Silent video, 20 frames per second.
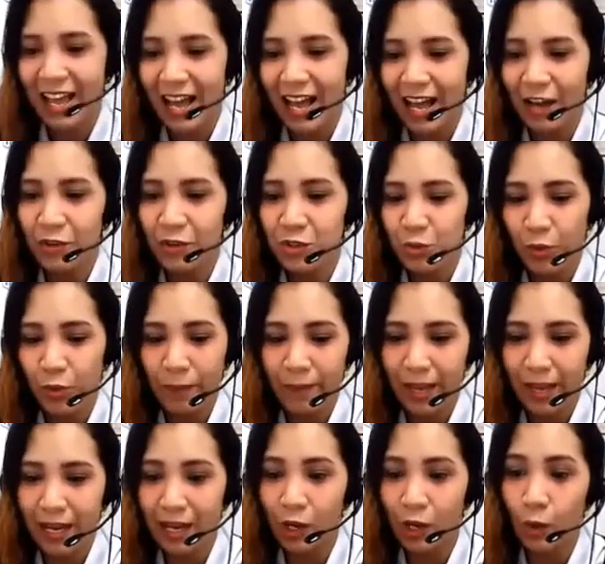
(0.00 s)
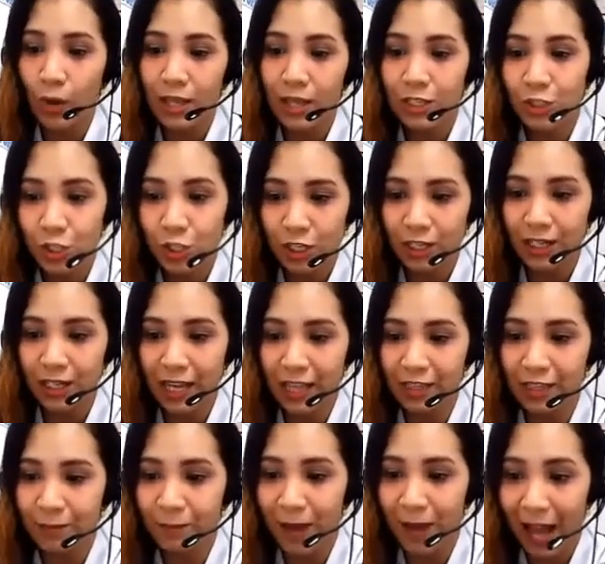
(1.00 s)
How do we make a question in
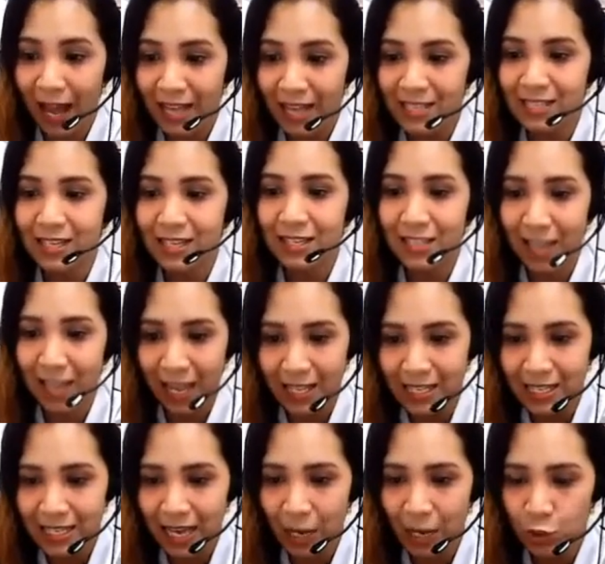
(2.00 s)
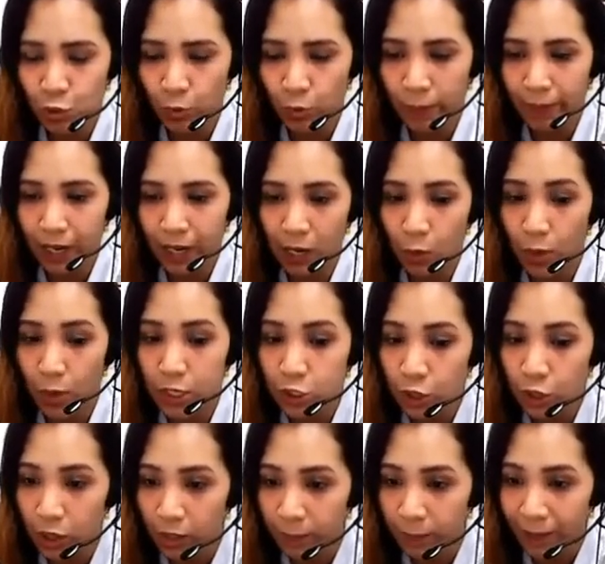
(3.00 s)
the past tense? How do we make a
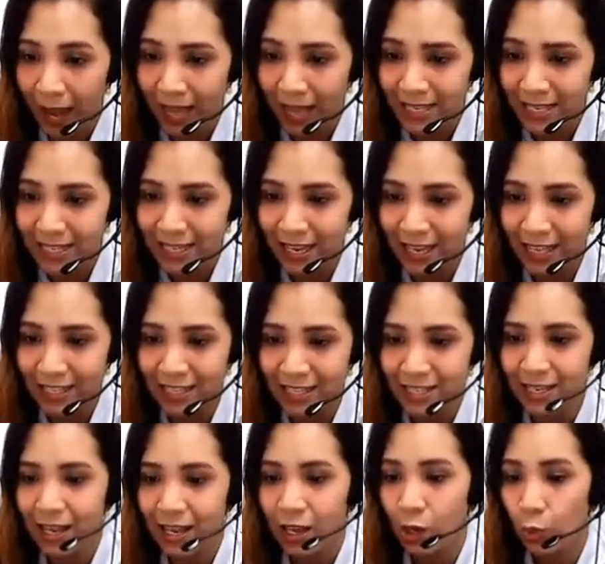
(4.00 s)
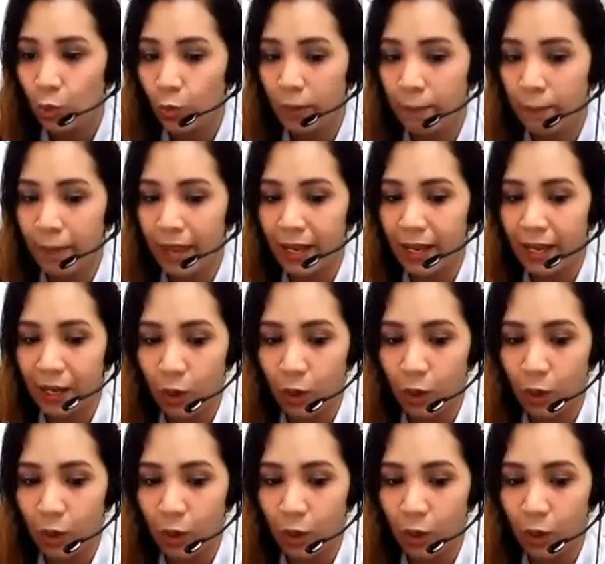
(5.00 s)
question in the past tense? We make